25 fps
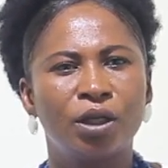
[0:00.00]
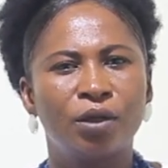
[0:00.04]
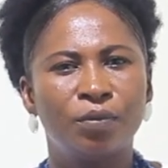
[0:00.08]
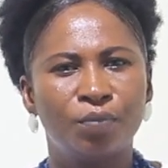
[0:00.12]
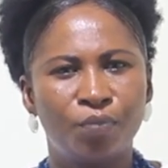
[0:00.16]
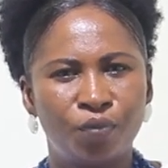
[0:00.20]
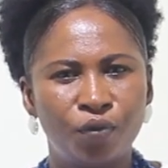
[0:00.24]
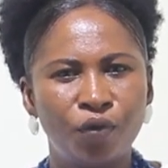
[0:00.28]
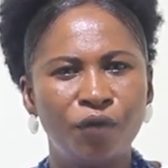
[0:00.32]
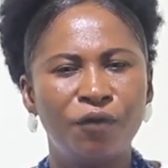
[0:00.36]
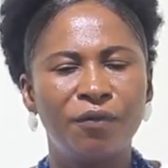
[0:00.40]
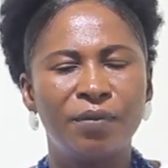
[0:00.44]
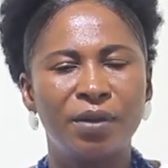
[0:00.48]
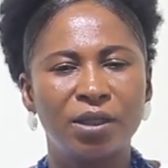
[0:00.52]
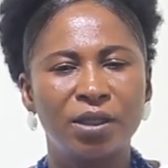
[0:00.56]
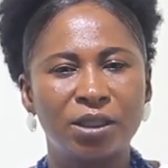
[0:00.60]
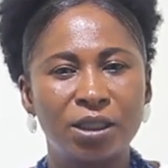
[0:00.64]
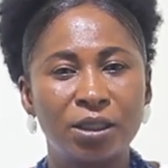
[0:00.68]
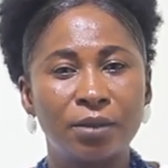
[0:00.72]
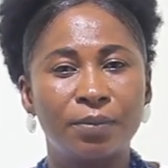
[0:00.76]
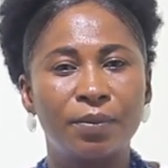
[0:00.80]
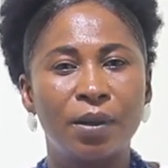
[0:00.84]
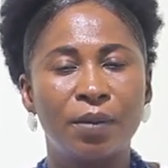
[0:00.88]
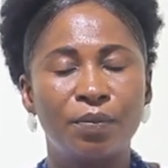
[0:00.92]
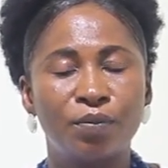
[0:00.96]
Improvements
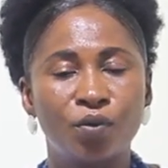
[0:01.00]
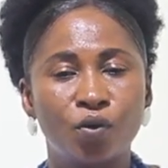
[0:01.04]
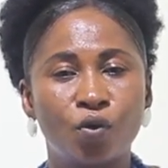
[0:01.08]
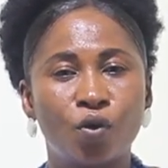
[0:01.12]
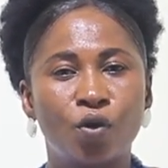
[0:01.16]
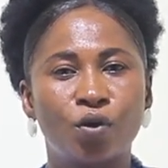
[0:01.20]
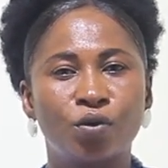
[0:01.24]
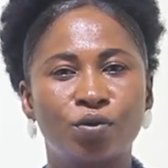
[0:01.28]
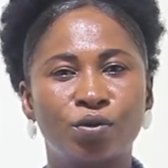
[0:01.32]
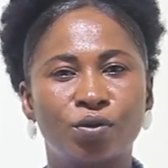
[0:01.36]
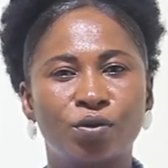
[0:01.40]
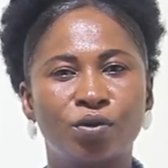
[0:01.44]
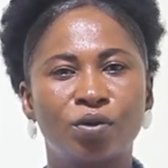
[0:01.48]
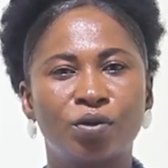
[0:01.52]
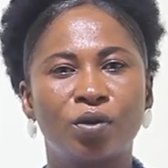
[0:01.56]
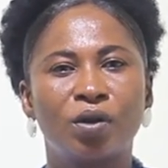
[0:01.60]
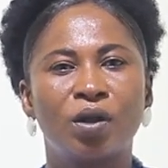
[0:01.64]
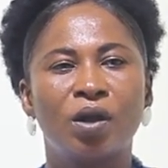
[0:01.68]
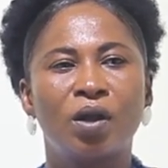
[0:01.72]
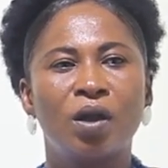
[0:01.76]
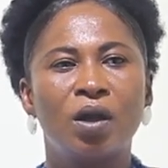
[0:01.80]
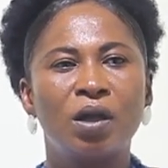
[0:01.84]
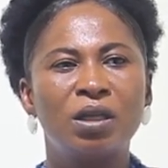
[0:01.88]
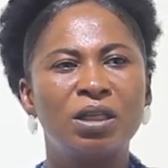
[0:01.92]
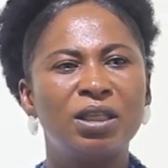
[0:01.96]
ebem because
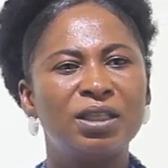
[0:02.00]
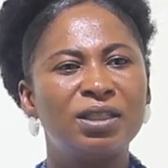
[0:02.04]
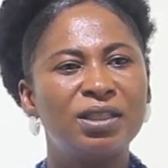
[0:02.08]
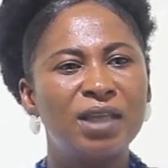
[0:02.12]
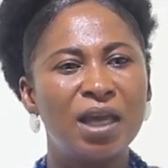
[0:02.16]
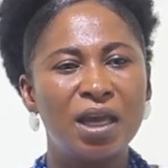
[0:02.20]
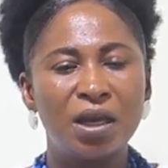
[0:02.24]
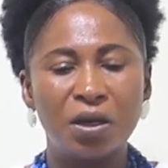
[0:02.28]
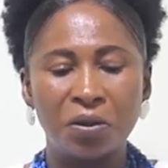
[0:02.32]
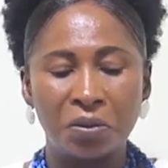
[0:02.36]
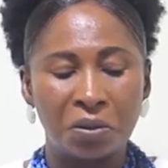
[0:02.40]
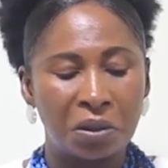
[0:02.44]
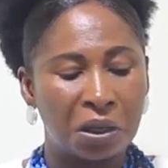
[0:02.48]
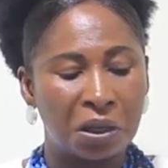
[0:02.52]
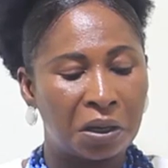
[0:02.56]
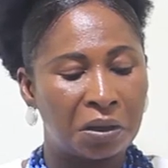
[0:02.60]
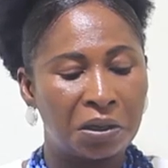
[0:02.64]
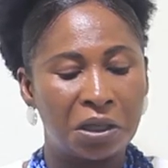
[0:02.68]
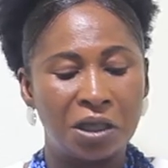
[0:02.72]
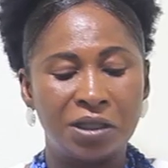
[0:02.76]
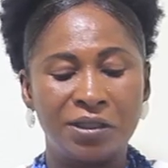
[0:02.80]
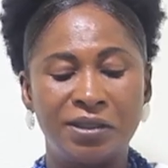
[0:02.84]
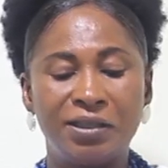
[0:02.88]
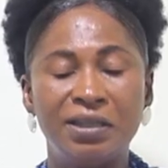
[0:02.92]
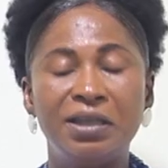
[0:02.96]
he said
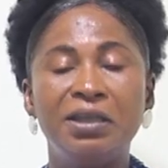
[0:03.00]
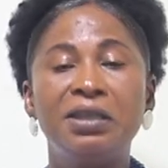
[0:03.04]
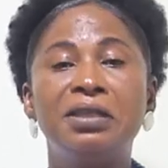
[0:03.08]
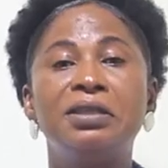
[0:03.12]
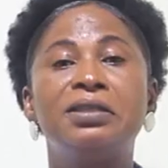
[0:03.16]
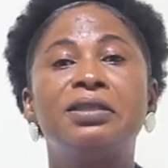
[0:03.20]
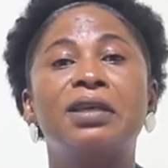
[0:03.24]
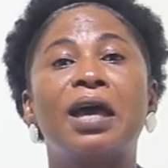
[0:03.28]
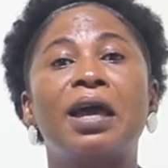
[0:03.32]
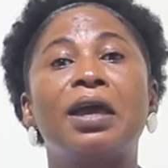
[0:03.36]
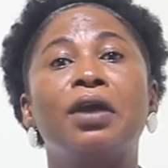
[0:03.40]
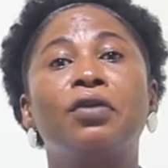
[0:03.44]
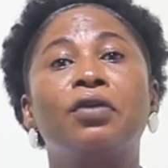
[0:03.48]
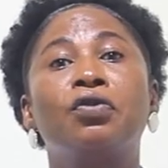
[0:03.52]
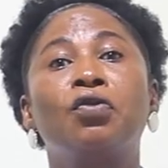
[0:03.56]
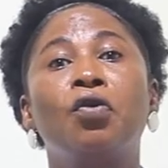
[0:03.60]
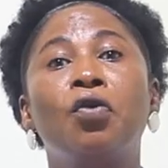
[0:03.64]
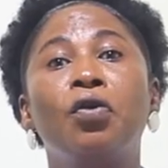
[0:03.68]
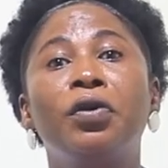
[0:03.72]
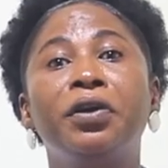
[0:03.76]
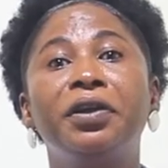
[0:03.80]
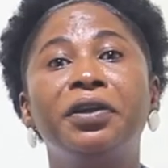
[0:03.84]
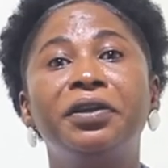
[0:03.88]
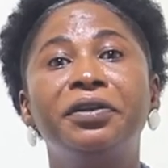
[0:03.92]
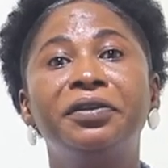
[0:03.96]
ye see this I
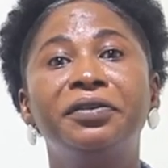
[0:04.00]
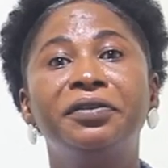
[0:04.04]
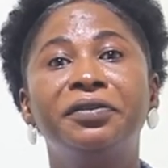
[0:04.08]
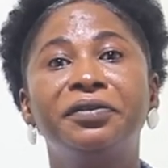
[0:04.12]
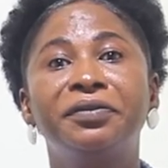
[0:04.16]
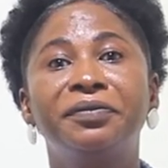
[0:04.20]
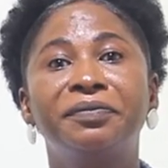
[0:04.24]
toin.